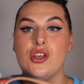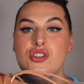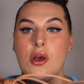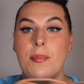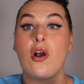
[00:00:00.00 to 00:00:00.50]

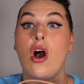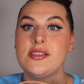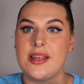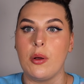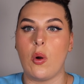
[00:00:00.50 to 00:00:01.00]
So
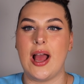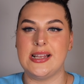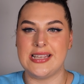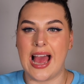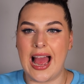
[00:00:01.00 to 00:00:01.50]
because they were
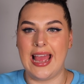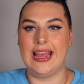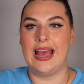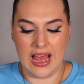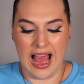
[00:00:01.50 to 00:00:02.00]
quite
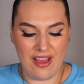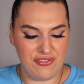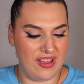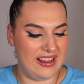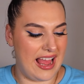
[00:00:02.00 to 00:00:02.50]
tight, I
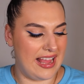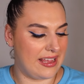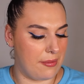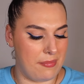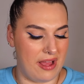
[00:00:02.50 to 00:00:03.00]
felt
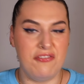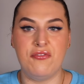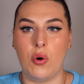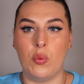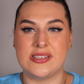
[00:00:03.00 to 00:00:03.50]
like my
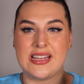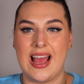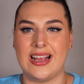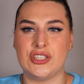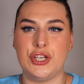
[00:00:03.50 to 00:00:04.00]
foot was
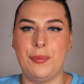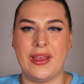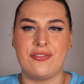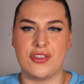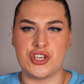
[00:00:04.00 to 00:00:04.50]
like too
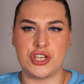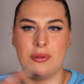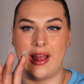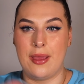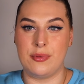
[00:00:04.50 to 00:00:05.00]
big for the
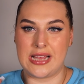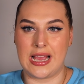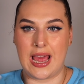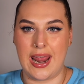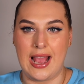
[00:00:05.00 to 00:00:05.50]
shoe, like it was
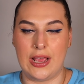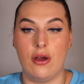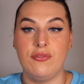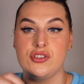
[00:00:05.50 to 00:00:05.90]
like kind of hanging off.